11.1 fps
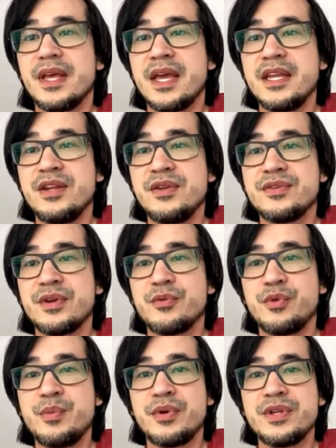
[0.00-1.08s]
Any news on
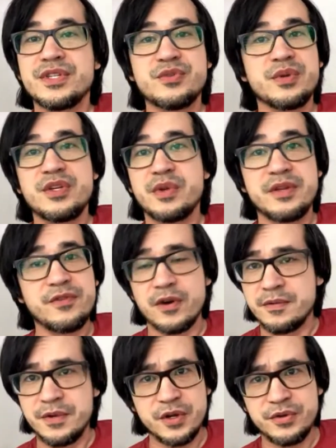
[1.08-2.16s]
reprints in 2024?
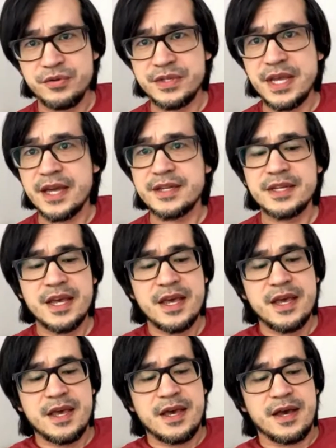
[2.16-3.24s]
No news yet.
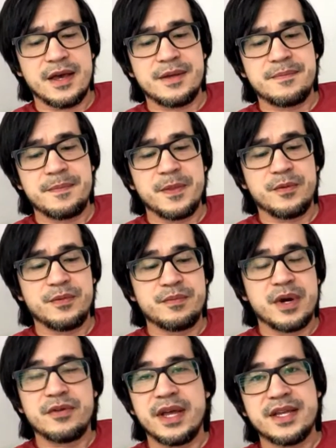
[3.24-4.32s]

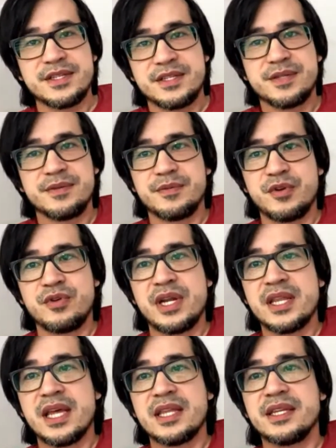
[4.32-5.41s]
Marvel hasn't
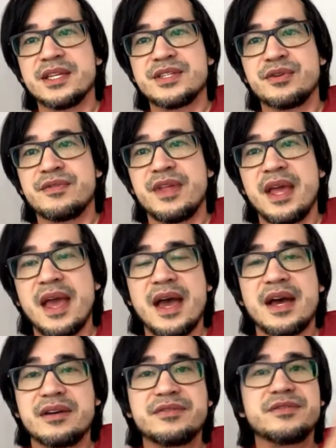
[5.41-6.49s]
created that list, or if they
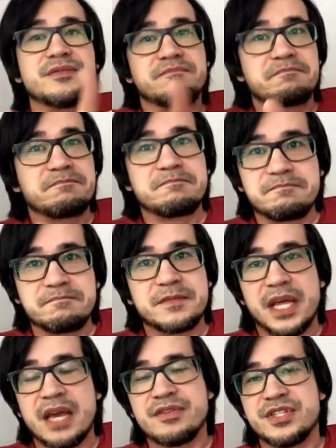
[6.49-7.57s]
have, they
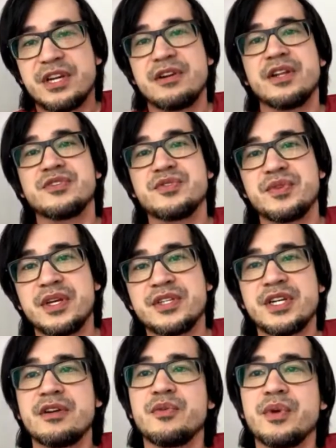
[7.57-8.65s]
haven't shared
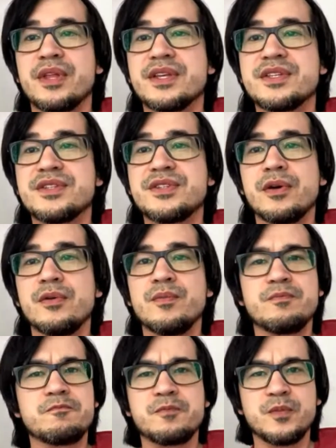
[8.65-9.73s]
it with us. So
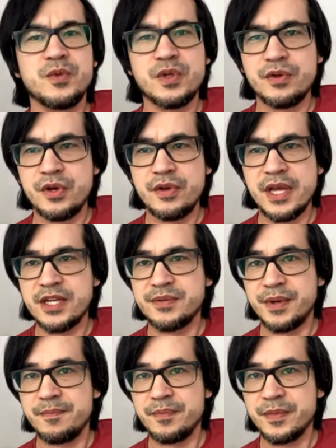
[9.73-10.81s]
we don't know yet,
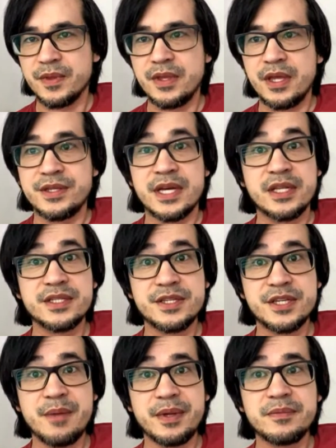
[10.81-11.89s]
but they tell us it's
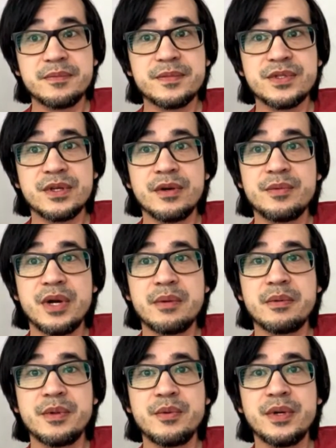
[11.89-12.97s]
coming, so it
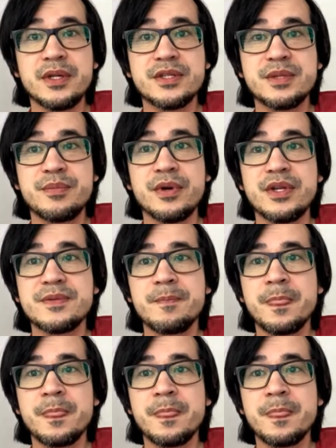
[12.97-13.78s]
probably will at some point.